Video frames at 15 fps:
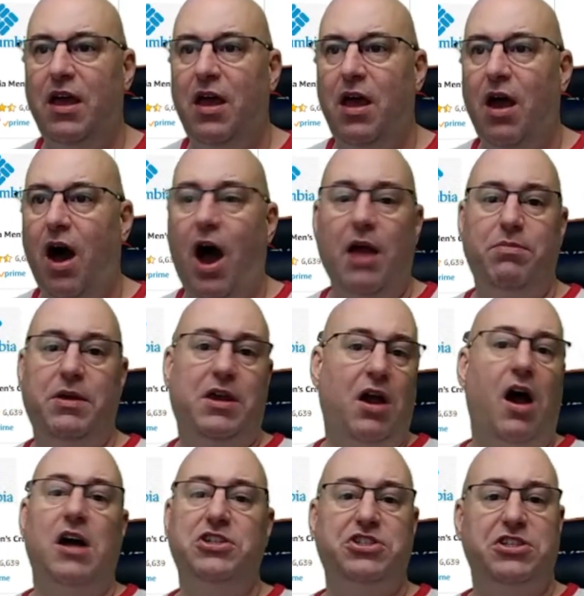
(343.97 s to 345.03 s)
I'd be
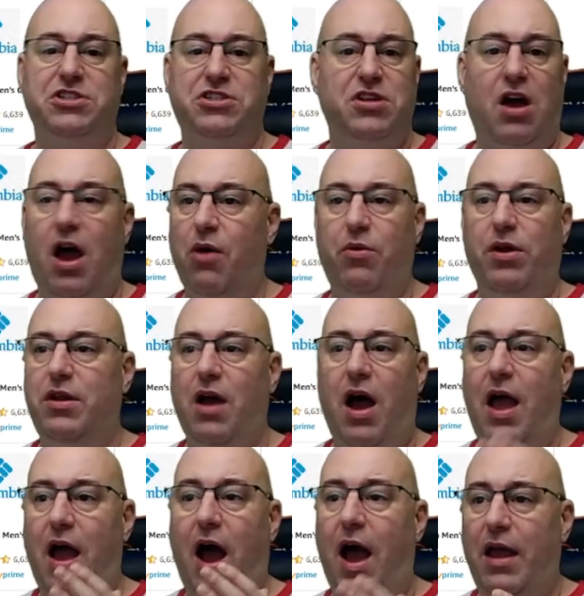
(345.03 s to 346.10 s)
cautious. I
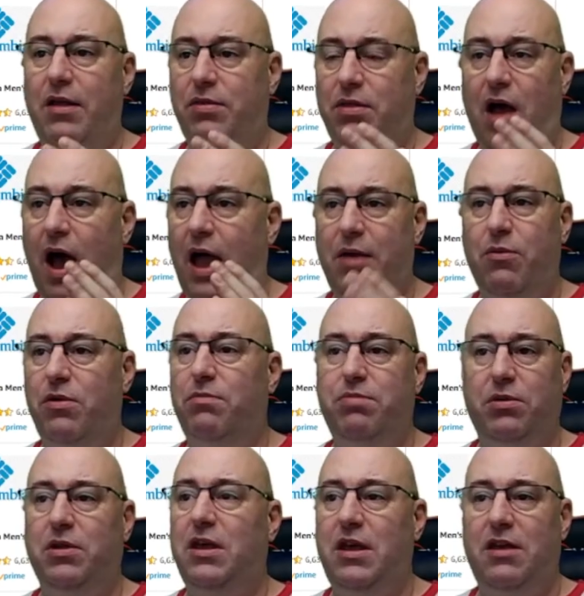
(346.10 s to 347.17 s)
would
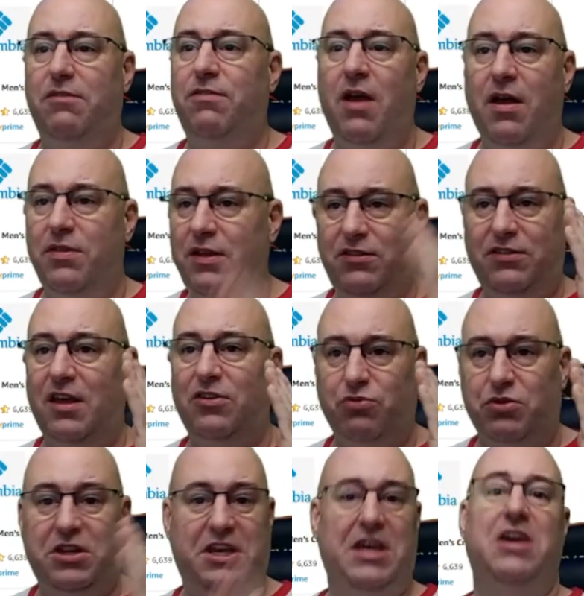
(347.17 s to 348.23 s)
believe these things
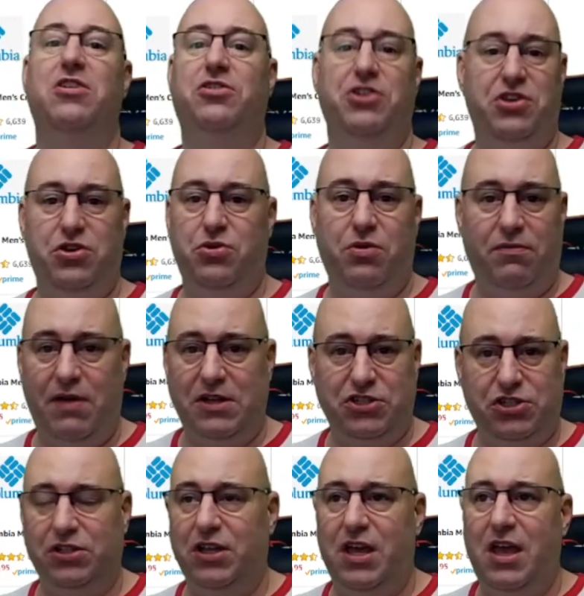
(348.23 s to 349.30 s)
would kill you
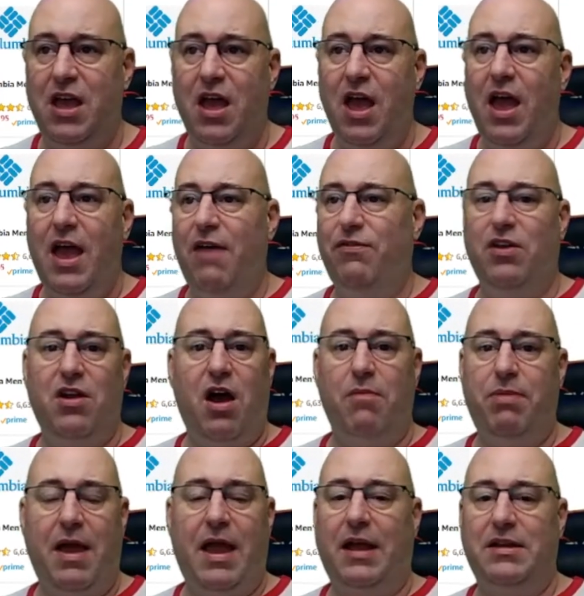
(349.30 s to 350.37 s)
eventually if you're not
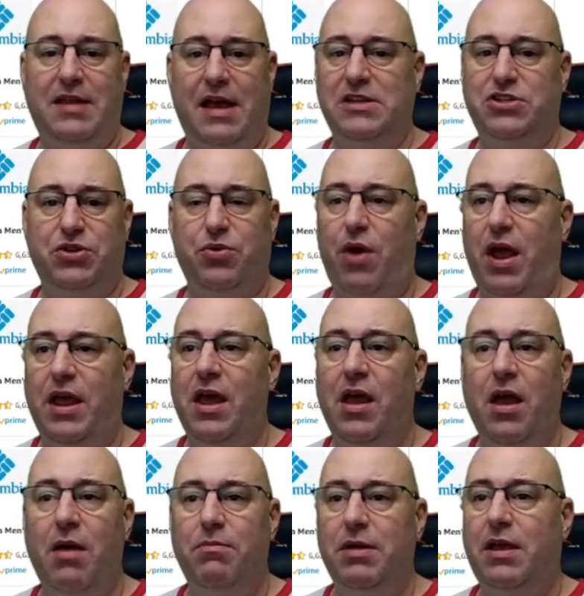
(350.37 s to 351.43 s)
paying attention right.
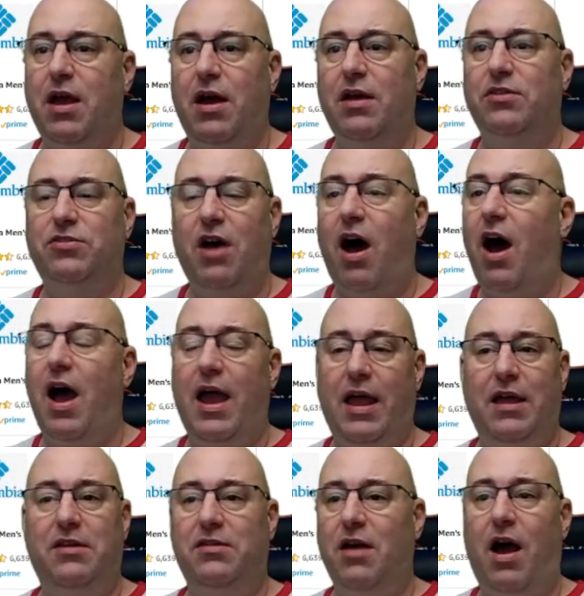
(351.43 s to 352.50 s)
Because
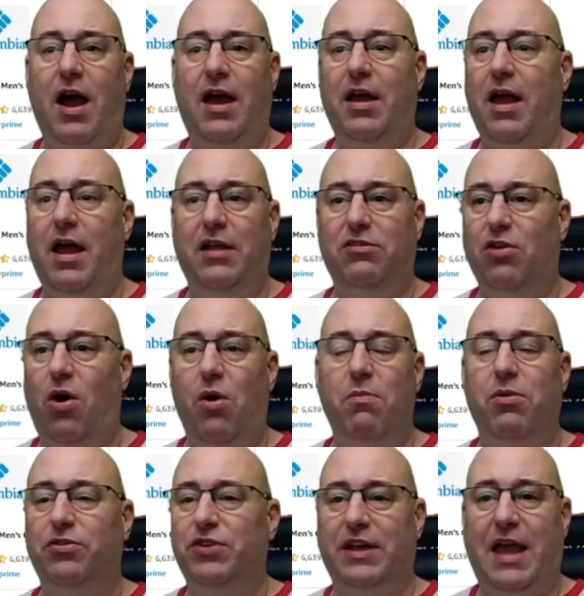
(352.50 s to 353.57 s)
it's
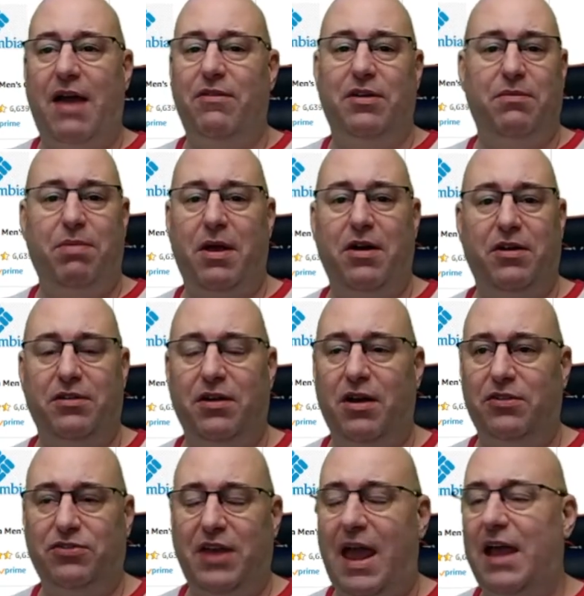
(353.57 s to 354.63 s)
almost like having a pair of
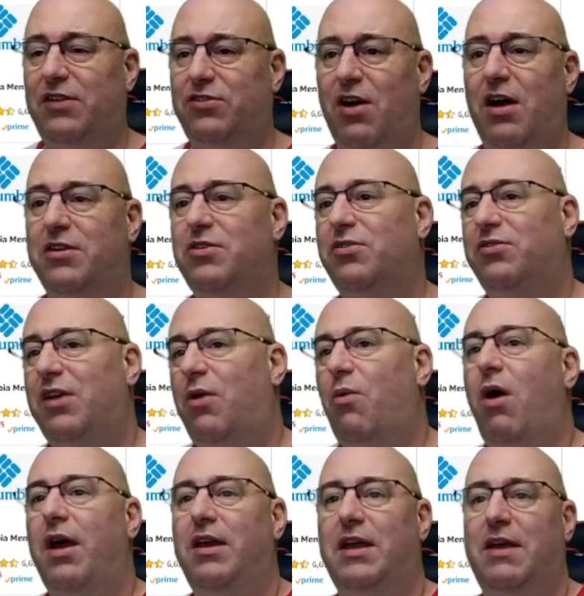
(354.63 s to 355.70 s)
skates on. You'd say,
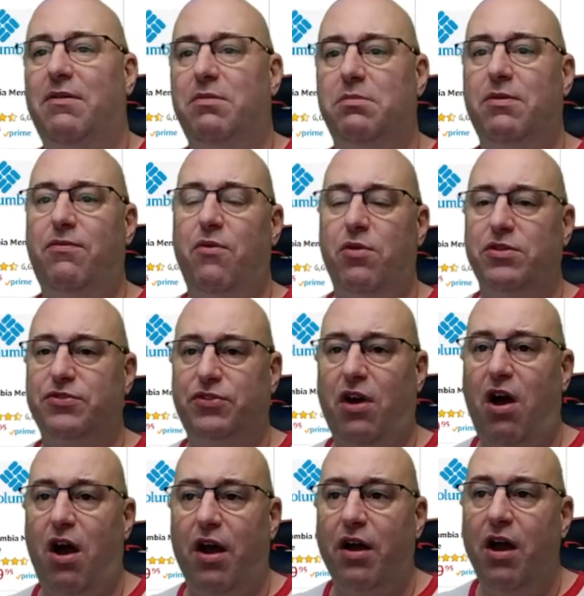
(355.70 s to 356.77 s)
why are you giving them a
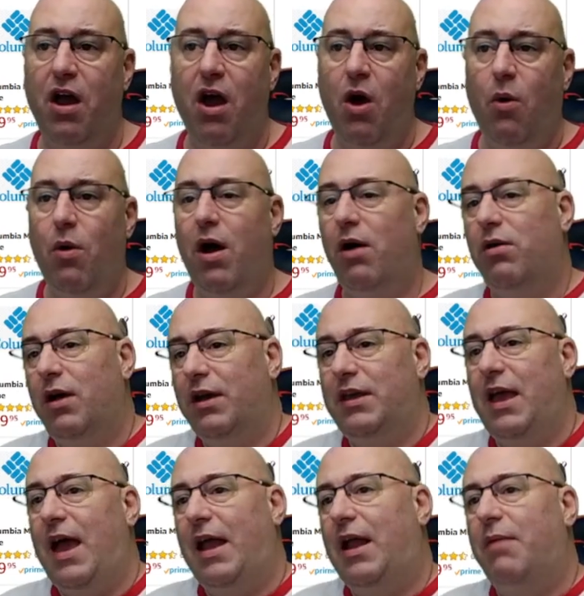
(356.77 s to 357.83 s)
4-star? Well,
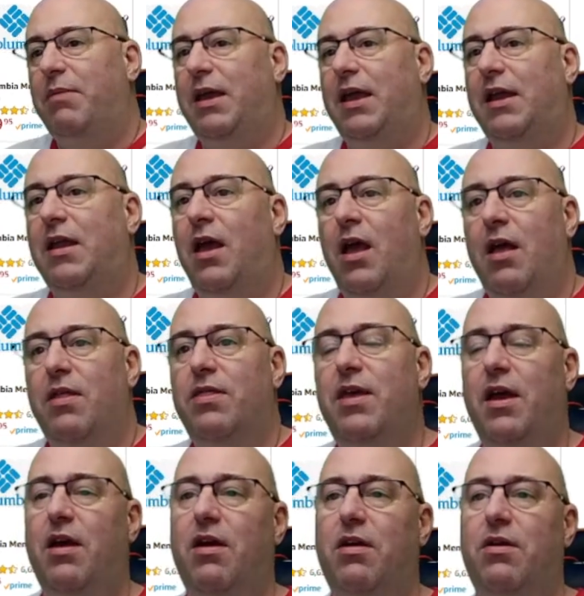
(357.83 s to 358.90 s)
again, I mean,
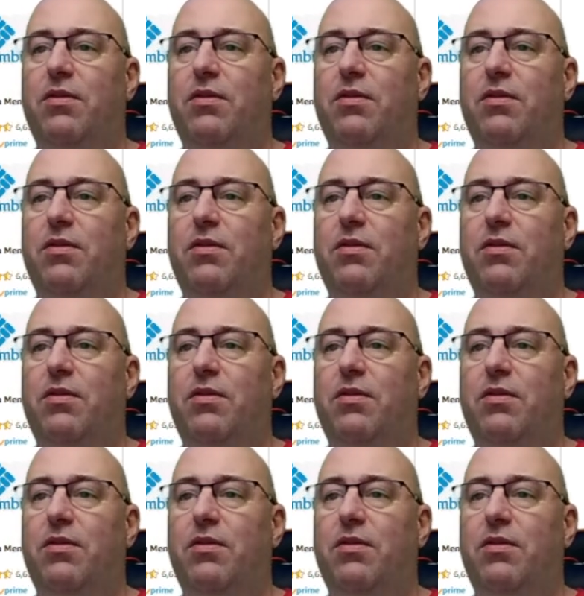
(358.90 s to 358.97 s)
they're